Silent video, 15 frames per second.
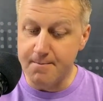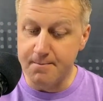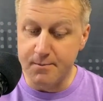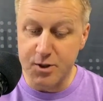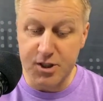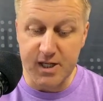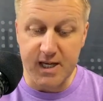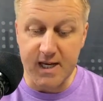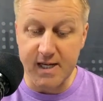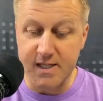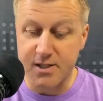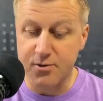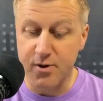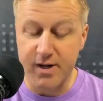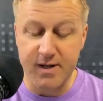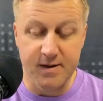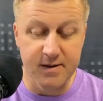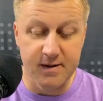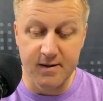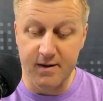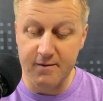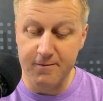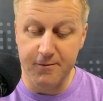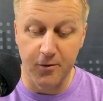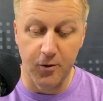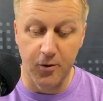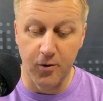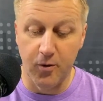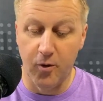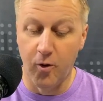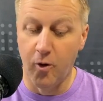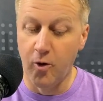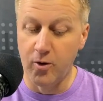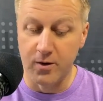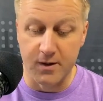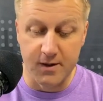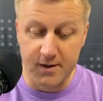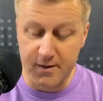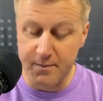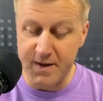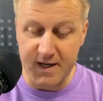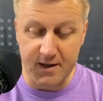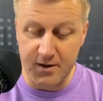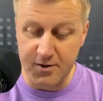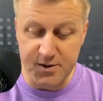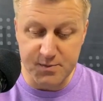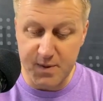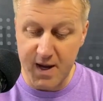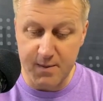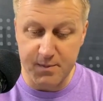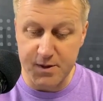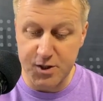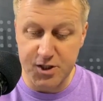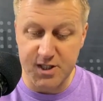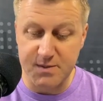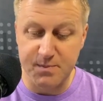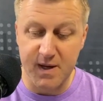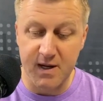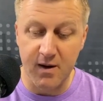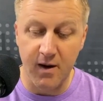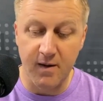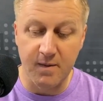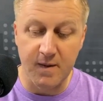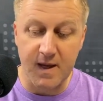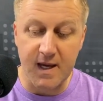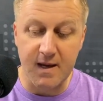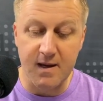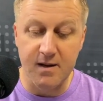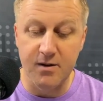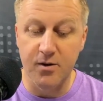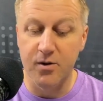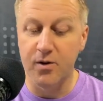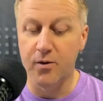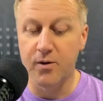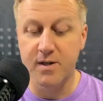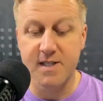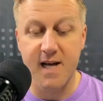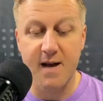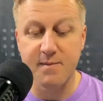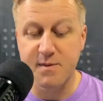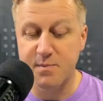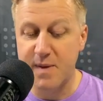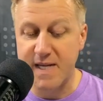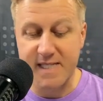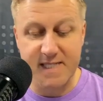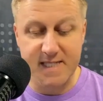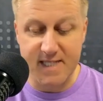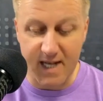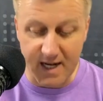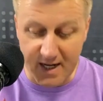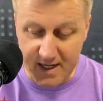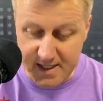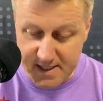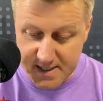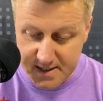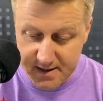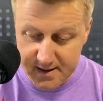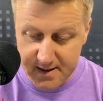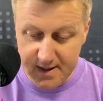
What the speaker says: She has written for all the big newspapers. She's been on the New York Times bestseller list.